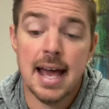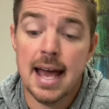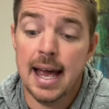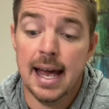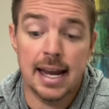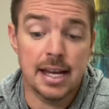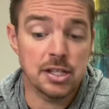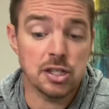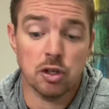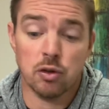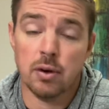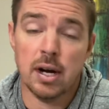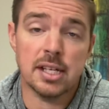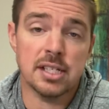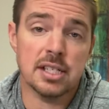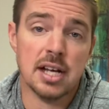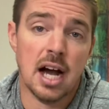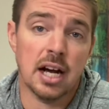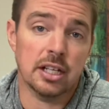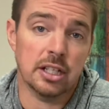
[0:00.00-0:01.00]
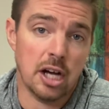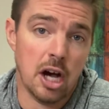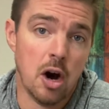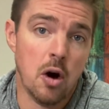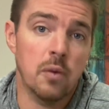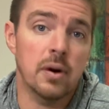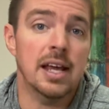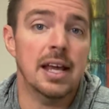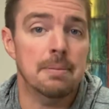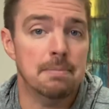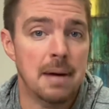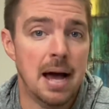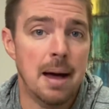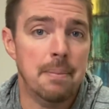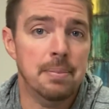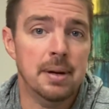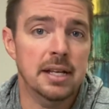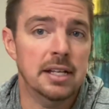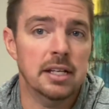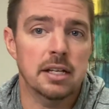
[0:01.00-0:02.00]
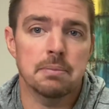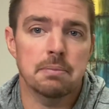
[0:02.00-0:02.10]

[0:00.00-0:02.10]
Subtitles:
And it's a great stock to own, in my opinion.